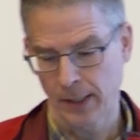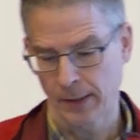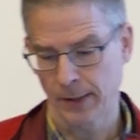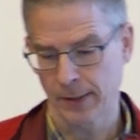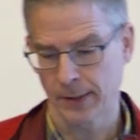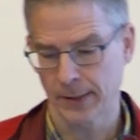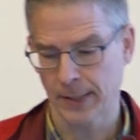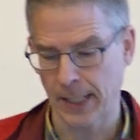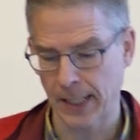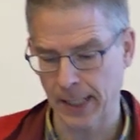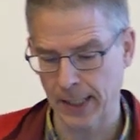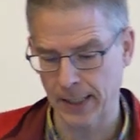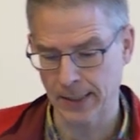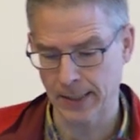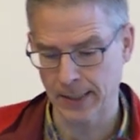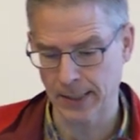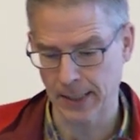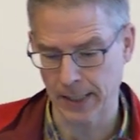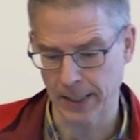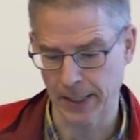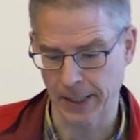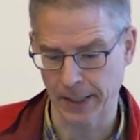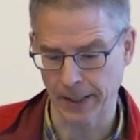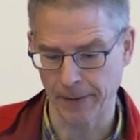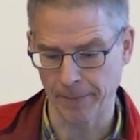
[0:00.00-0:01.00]
This has,
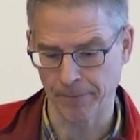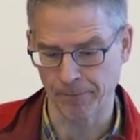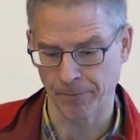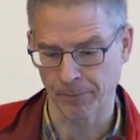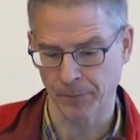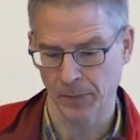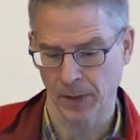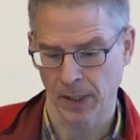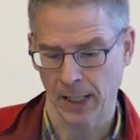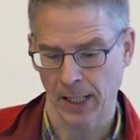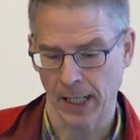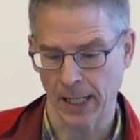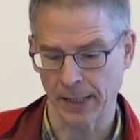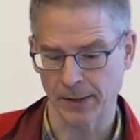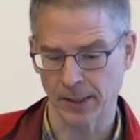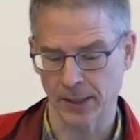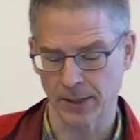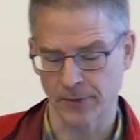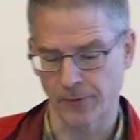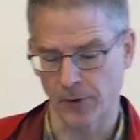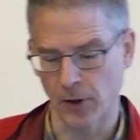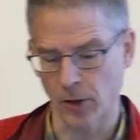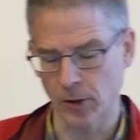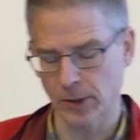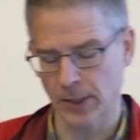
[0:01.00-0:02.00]
um, at
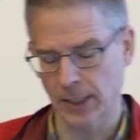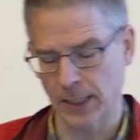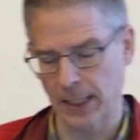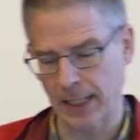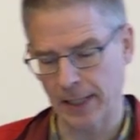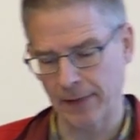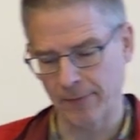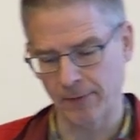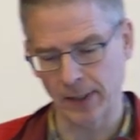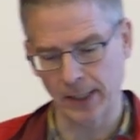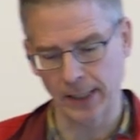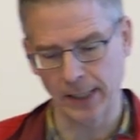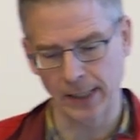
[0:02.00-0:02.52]
this voxel level,